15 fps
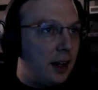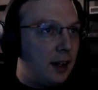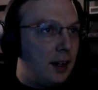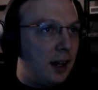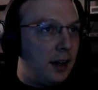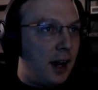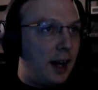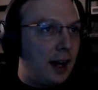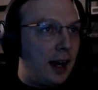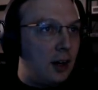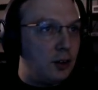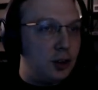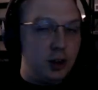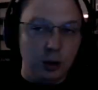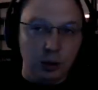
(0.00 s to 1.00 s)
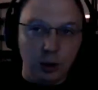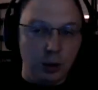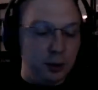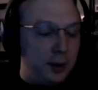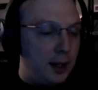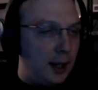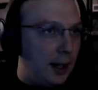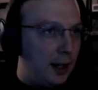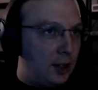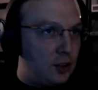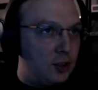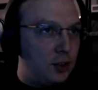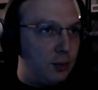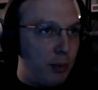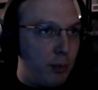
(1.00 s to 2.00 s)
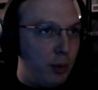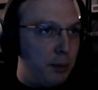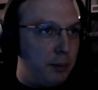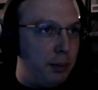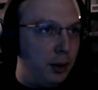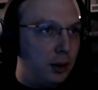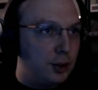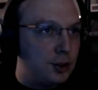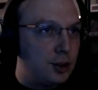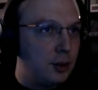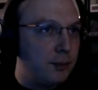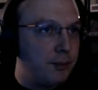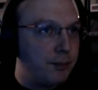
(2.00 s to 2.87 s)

I'll knock out 2 old guys. One punch.